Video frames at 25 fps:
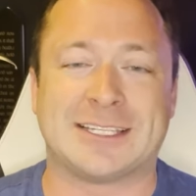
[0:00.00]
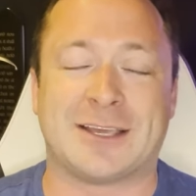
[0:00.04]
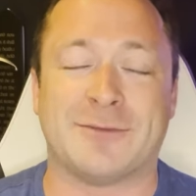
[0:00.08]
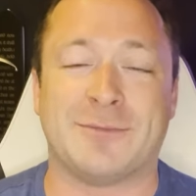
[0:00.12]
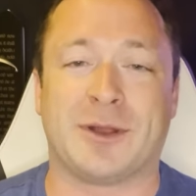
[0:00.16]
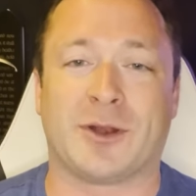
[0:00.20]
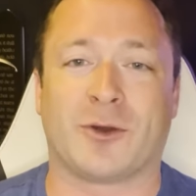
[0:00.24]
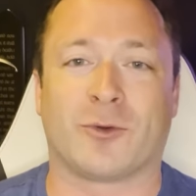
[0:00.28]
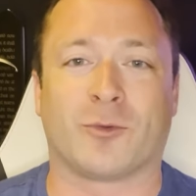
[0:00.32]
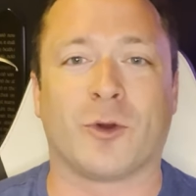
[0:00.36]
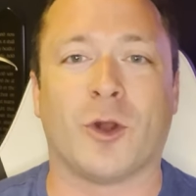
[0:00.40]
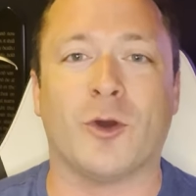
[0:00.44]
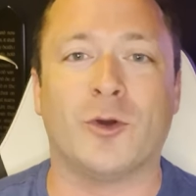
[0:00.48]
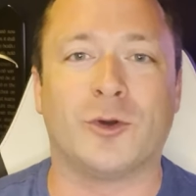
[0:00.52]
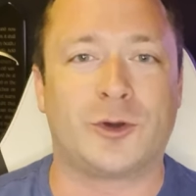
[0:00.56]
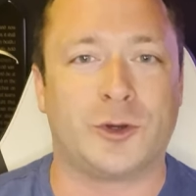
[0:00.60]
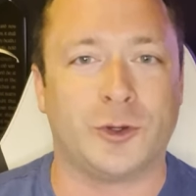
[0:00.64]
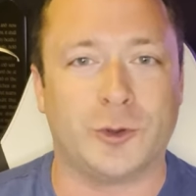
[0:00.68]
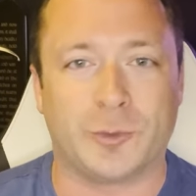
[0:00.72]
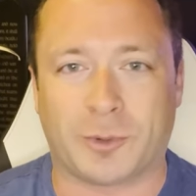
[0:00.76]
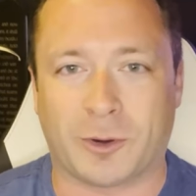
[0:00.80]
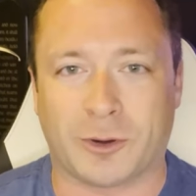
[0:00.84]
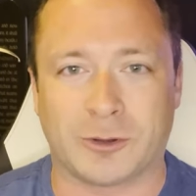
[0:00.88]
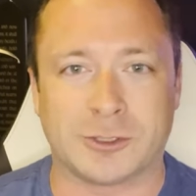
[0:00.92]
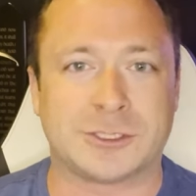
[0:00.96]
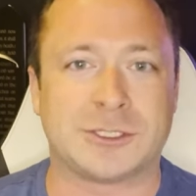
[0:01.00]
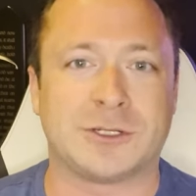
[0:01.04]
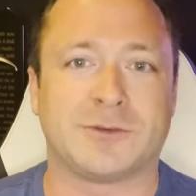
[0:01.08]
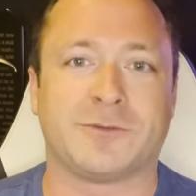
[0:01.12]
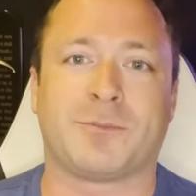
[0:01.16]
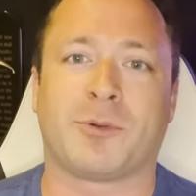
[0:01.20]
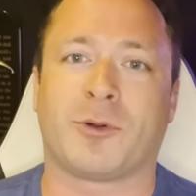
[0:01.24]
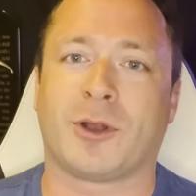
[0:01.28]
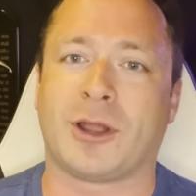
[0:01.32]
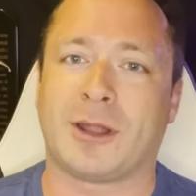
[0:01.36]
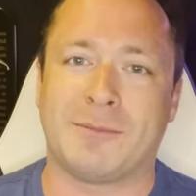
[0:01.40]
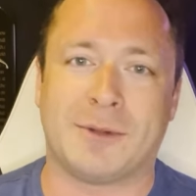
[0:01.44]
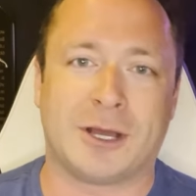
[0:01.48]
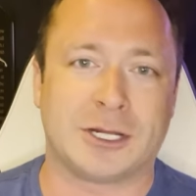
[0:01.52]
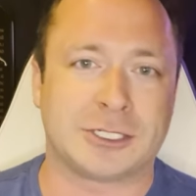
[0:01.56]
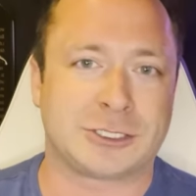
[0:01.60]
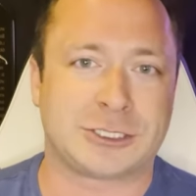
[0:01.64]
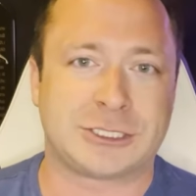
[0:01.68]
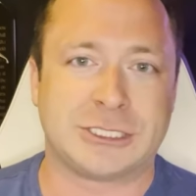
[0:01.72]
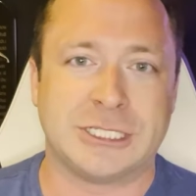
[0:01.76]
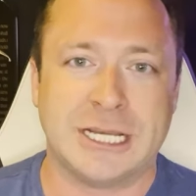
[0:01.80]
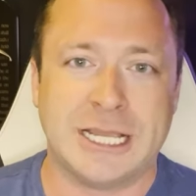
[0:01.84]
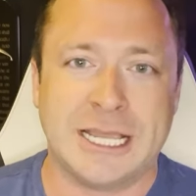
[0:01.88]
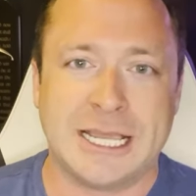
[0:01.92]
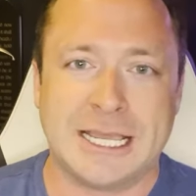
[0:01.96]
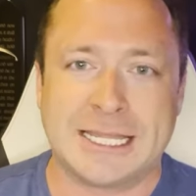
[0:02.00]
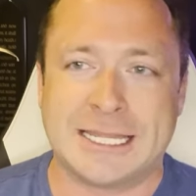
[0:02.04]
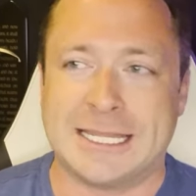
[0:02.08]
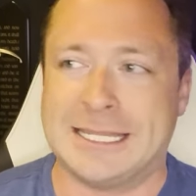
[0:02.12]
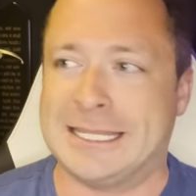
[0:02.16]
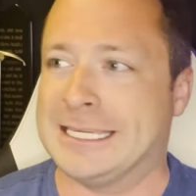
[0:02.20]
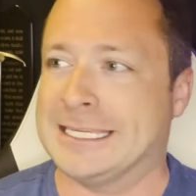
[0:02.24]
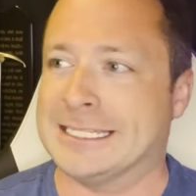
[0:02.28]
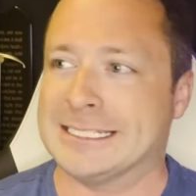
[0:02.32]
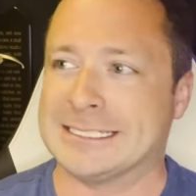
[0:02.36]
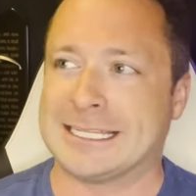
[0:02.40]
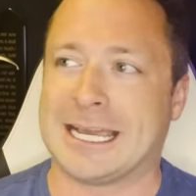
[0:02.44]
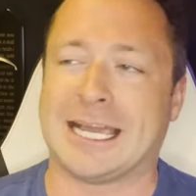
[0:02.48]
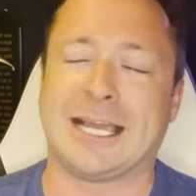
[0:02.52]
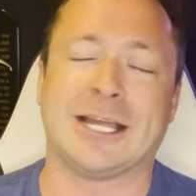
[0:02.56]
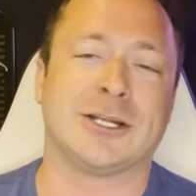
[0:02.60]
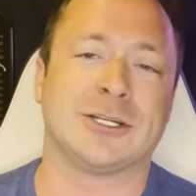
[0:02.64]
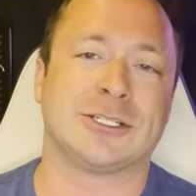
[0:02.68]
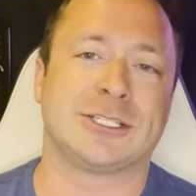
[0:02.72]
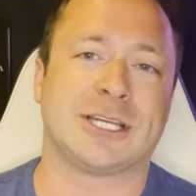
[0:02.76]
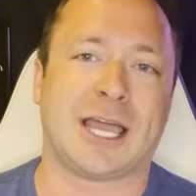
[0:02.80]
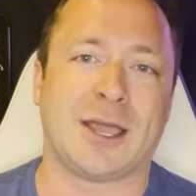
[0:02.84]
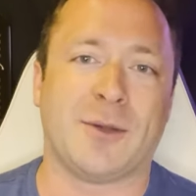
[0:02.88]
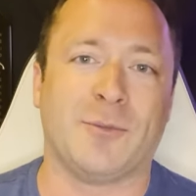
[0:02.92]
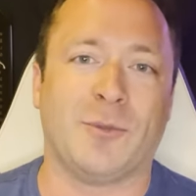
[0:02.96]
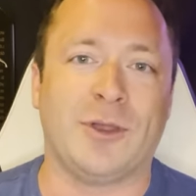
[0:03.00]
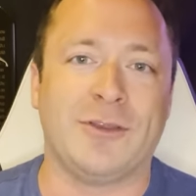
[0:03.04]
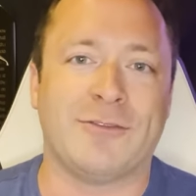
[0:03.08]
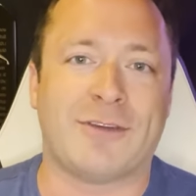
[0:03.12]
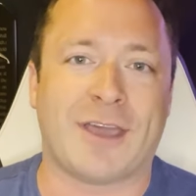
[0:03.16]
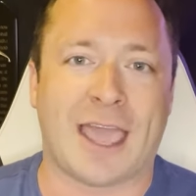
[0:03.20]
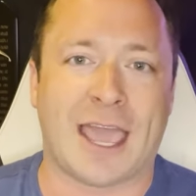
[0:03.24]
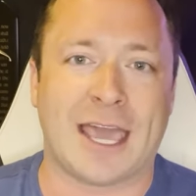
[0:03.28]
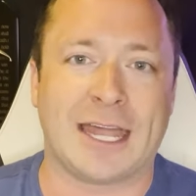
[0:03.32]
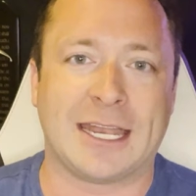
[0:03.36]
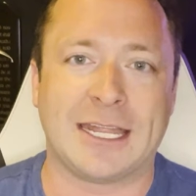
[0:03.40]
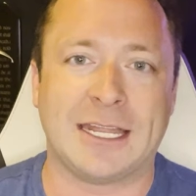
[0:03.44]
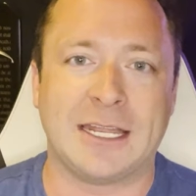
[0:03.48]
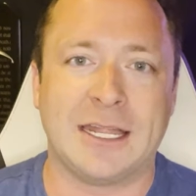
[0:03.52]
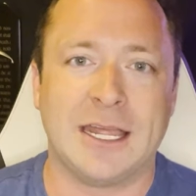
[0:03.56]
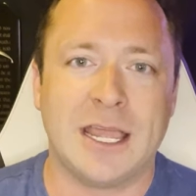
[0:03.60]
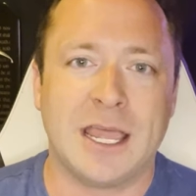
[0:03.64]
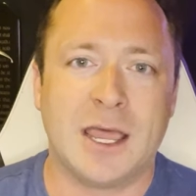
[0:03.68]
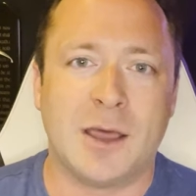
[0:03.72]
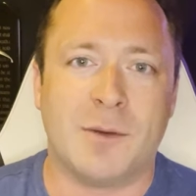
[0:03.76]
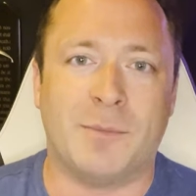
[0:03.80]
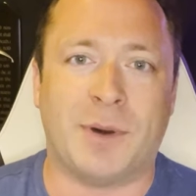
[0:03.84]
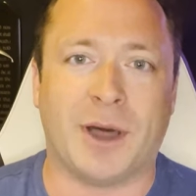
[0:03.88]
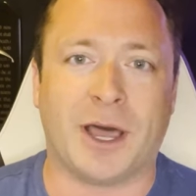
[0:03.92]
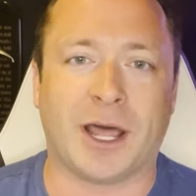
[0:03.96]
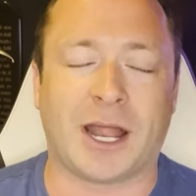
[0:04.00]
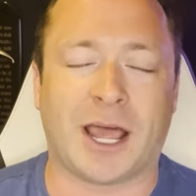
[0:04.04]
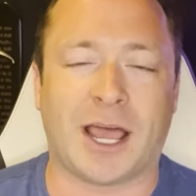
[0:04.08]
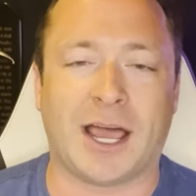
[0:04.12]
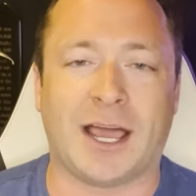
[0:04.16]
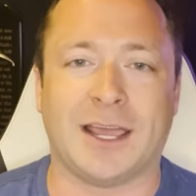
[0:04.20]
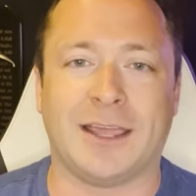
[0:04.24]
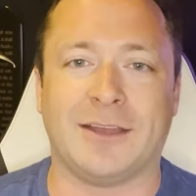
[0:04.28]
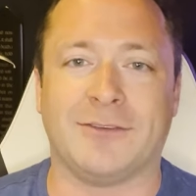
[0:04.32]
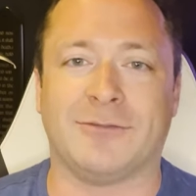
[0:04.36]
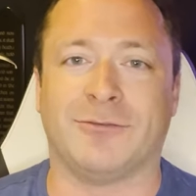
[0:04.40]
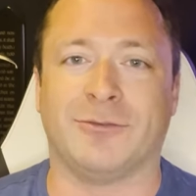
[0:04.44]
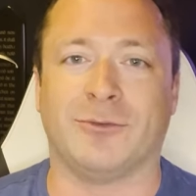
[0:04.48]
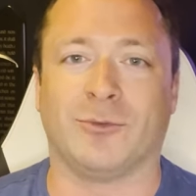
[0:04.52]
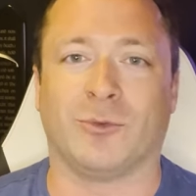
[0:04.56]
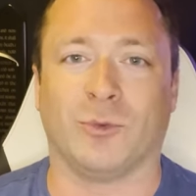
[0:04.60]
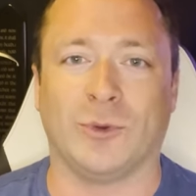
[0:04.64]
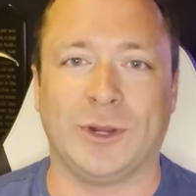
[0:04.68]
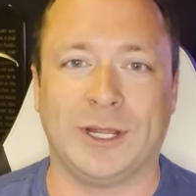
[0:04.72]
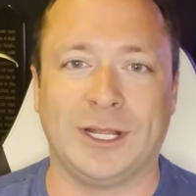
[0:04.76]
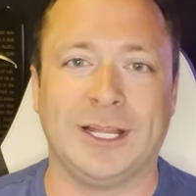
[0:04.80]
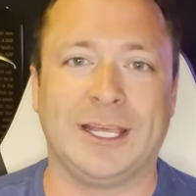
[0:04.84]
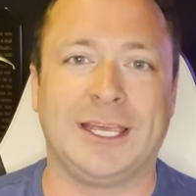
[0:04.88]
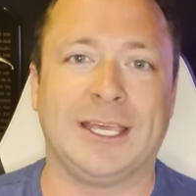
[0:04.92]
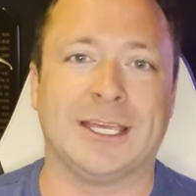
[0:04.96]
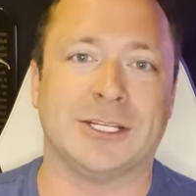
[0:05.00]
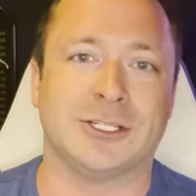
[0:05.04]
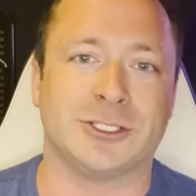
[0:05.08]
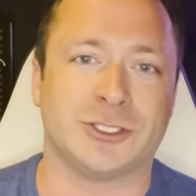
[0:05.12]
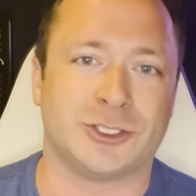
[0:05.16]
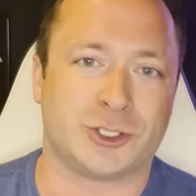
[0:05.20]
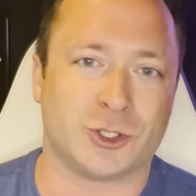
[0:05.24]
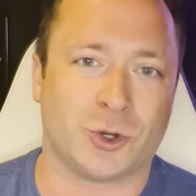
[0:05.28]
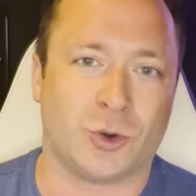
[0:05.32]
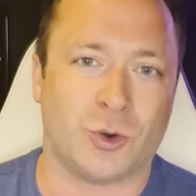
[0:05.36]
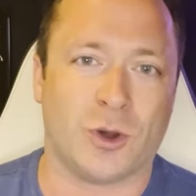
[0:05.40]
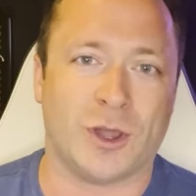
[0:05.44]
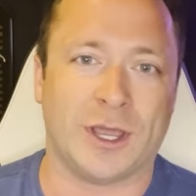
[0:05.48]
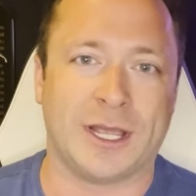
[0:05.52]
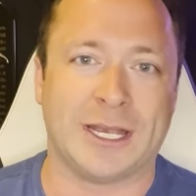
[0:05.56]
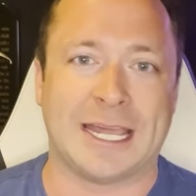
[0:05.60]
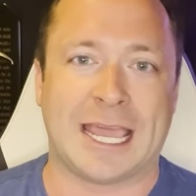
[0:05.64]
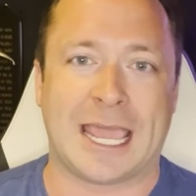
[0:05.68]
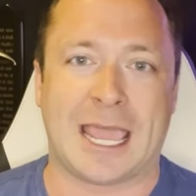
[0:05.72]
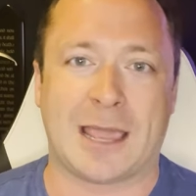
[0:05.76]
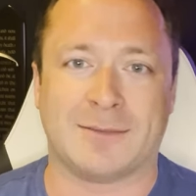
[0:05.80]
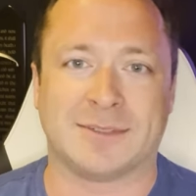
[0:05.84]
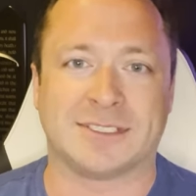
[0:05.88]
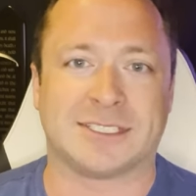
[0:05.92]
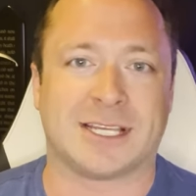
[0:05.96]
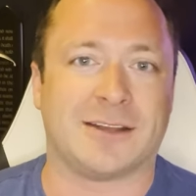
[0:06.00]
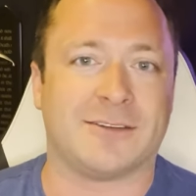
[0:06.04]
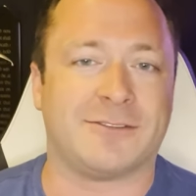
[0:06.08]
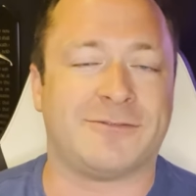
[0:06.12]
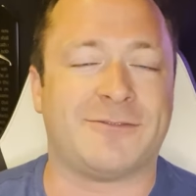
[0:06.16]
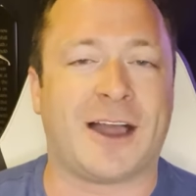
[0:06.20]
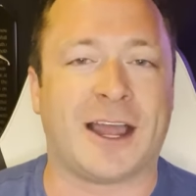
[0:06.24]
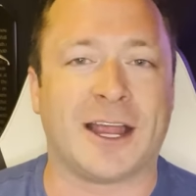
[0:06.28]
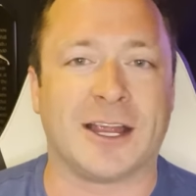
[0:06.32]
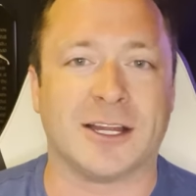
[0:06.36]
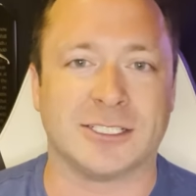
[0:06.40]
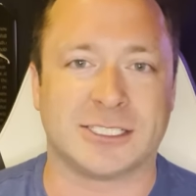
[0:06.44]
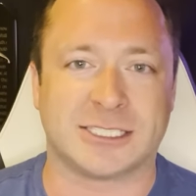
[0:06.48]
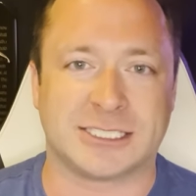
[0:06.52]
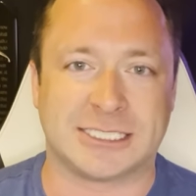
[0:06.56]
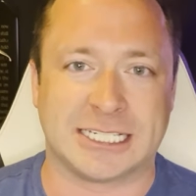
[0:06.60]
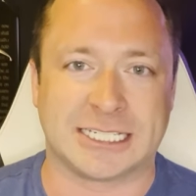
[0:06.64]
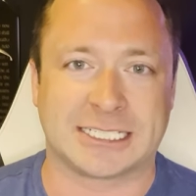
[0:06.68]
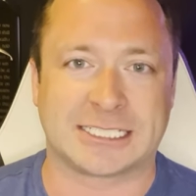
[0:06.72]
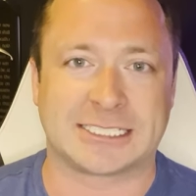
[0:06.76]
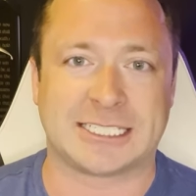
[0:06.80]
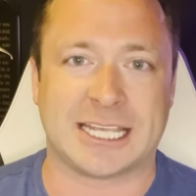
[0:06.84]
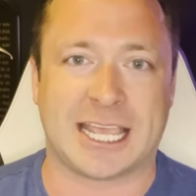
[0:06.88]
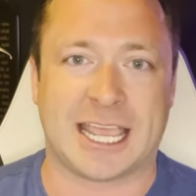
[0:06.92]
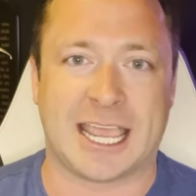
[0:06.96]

I've been a Roku person pretty much the entire time we've had it, but I've really enjoyed Amazon Fire Sticks.